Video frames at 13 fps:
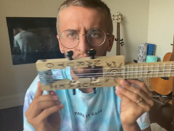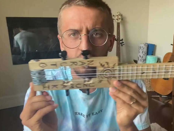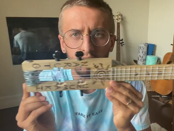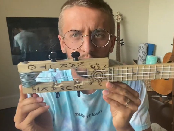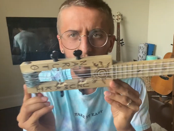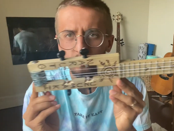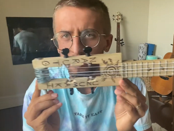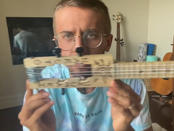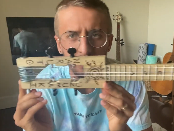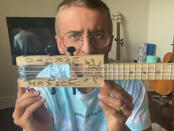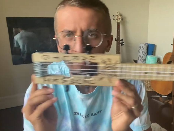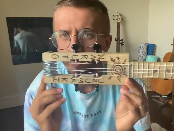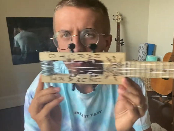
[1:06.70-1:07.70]
I'm doing a
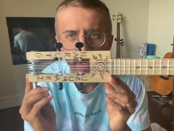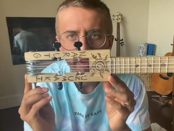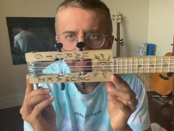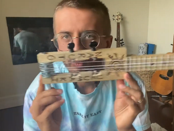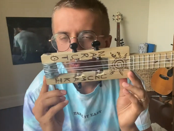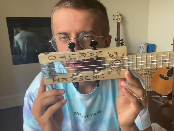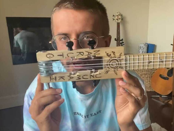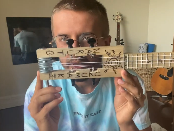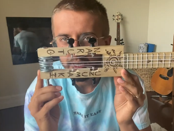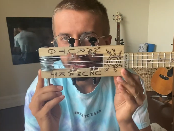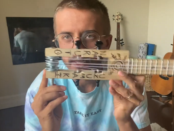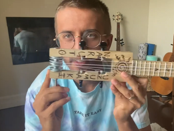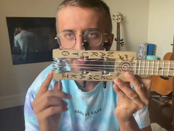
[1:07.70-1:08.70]
giveaway for one of
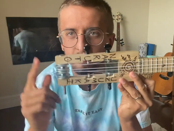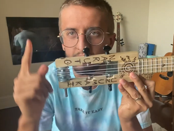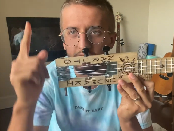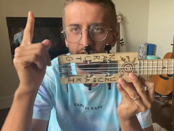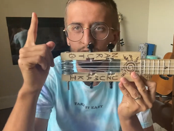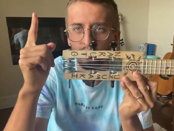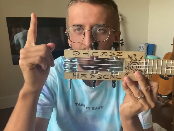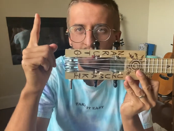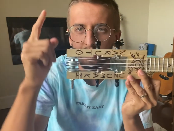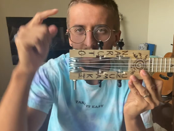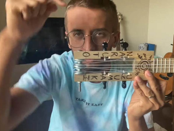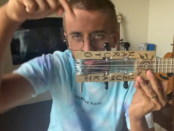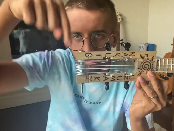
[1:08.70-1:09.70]
these. The video is right
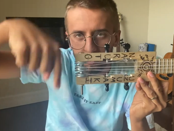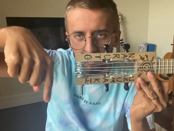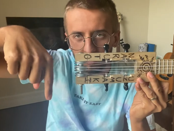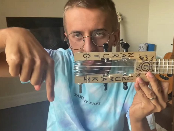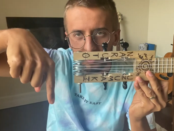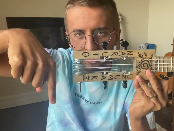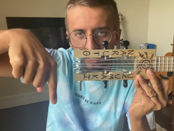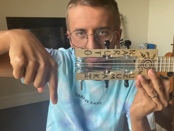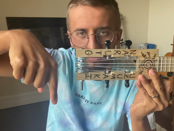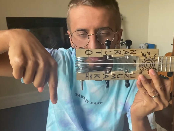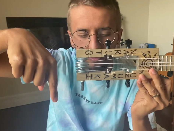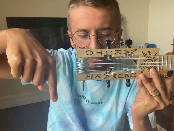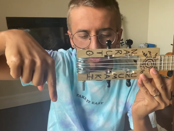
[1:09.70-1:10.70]
here. I'll also put it down
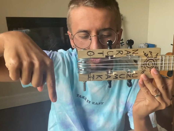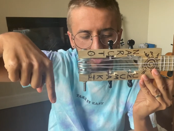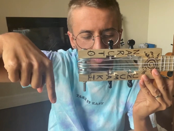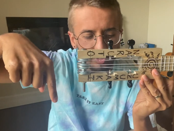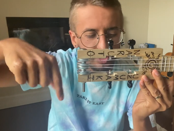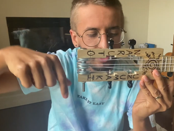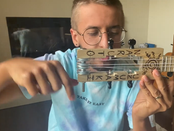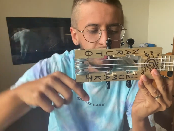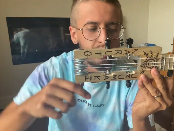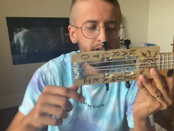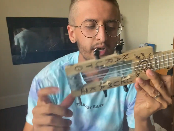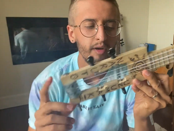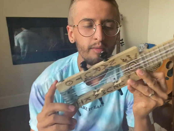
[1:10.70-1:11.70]
in the description.
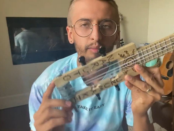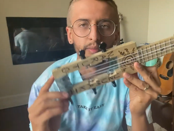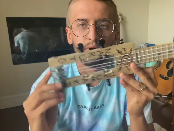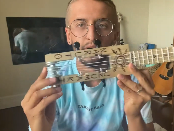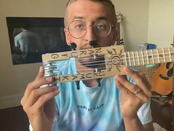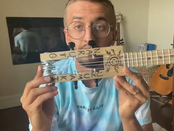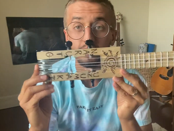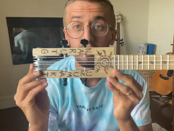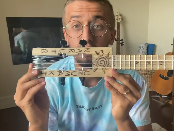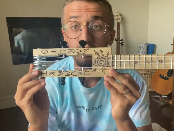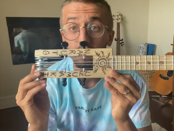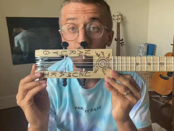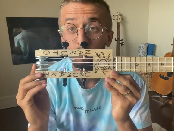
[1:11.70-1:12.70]
But
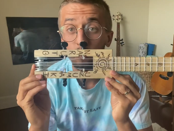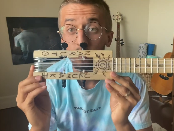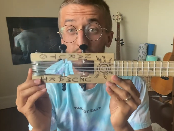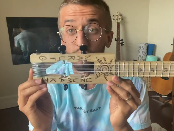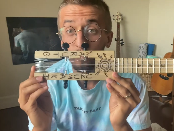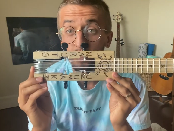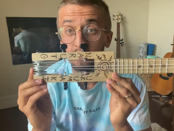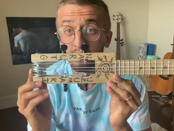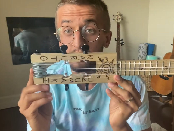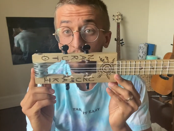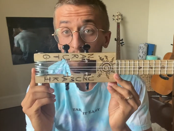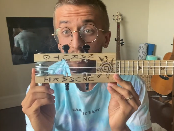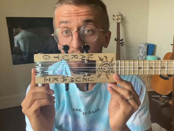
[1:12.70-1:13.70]
whoever wins,
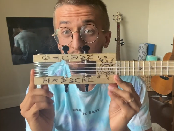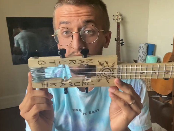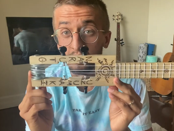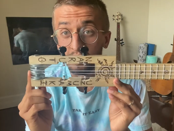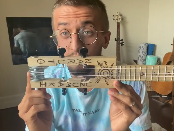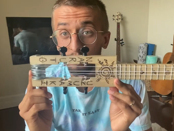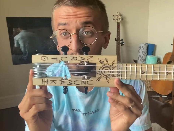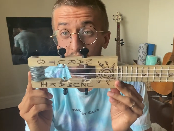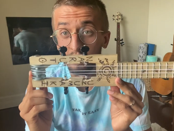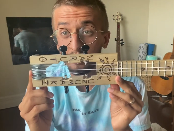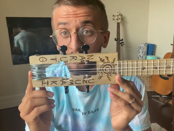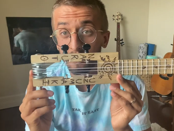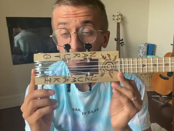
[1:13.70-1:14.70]
I'll make a custom one of
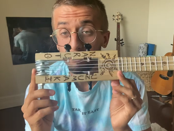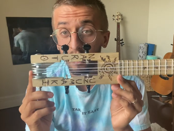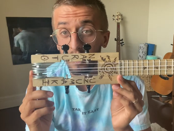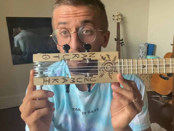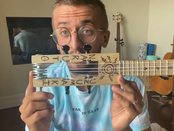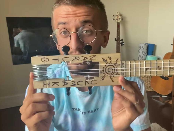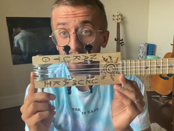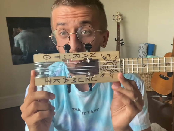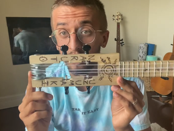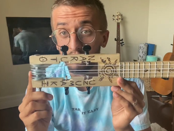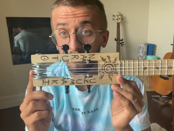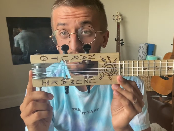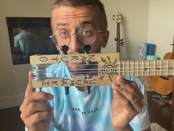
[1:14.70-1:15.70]
these backpack
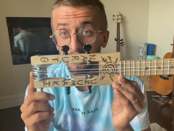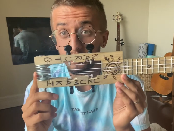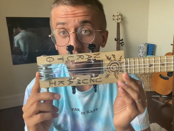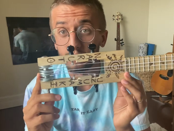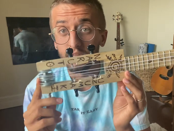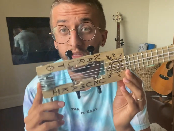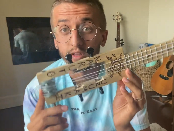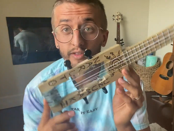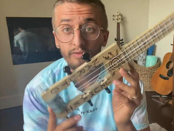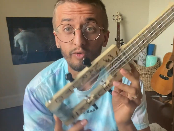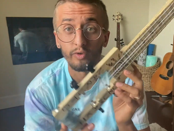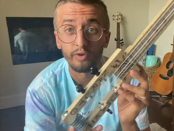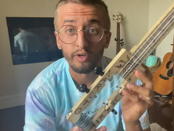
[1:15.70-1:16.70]
travel size ukuleles
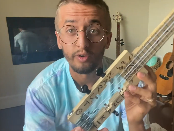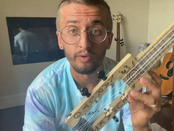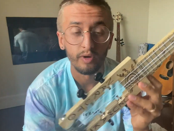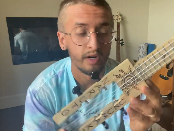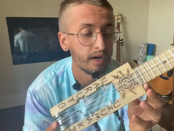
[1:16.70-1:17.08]
for you.